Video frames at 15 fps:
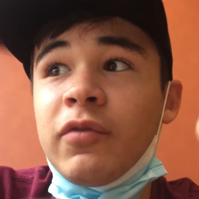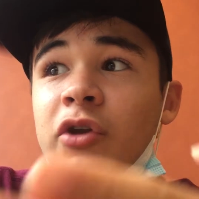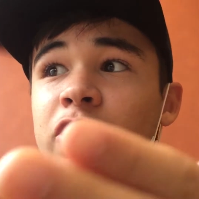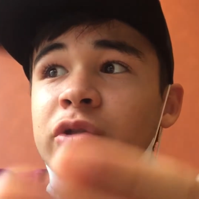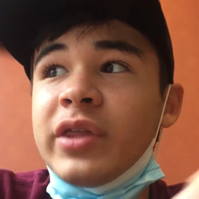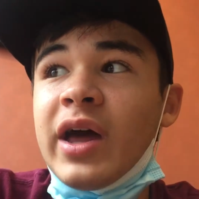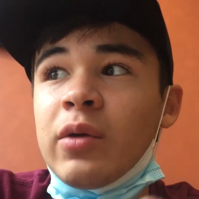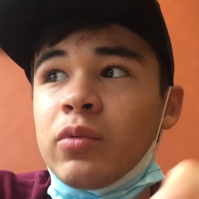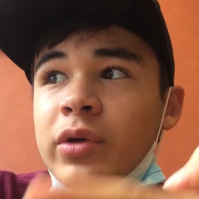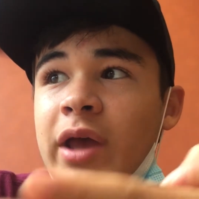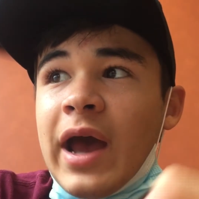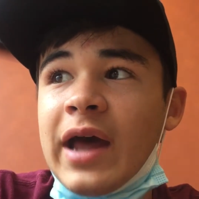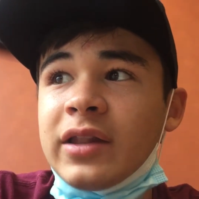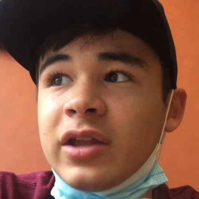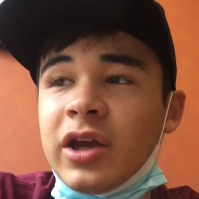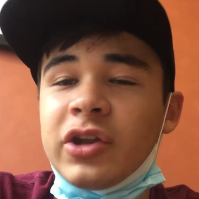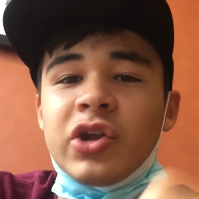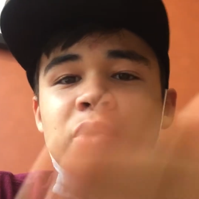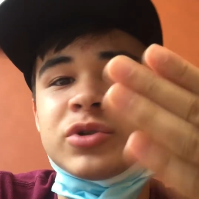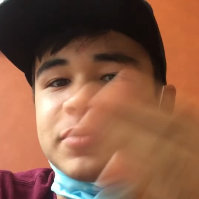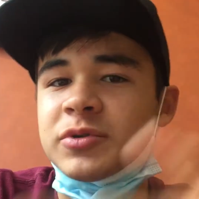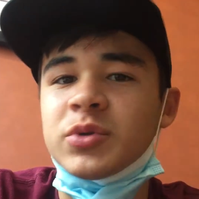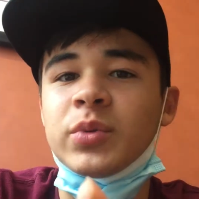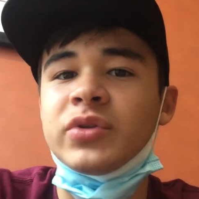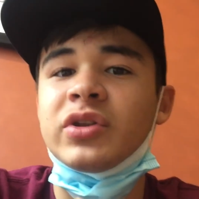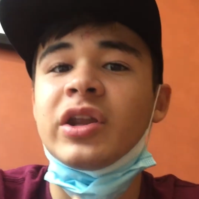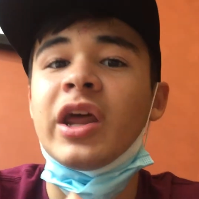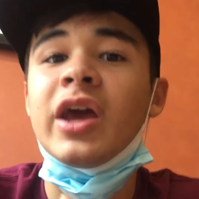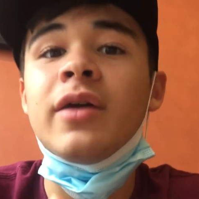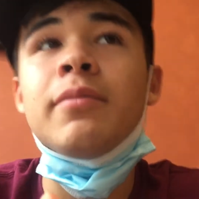the video that we had the idea was supposed to
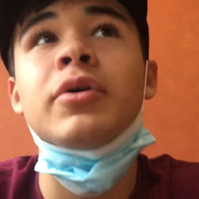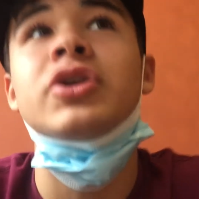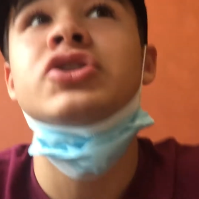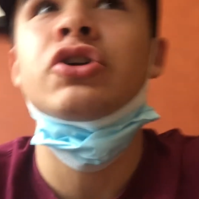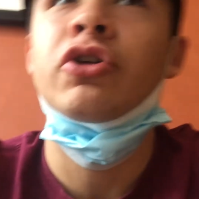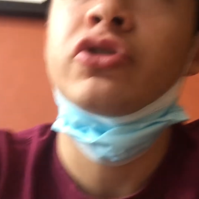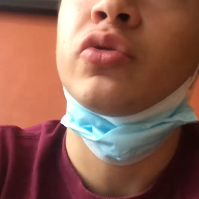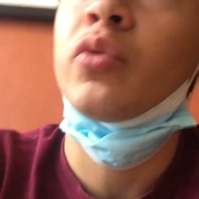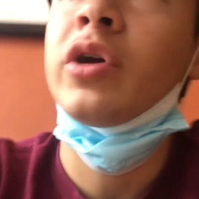be today, but it started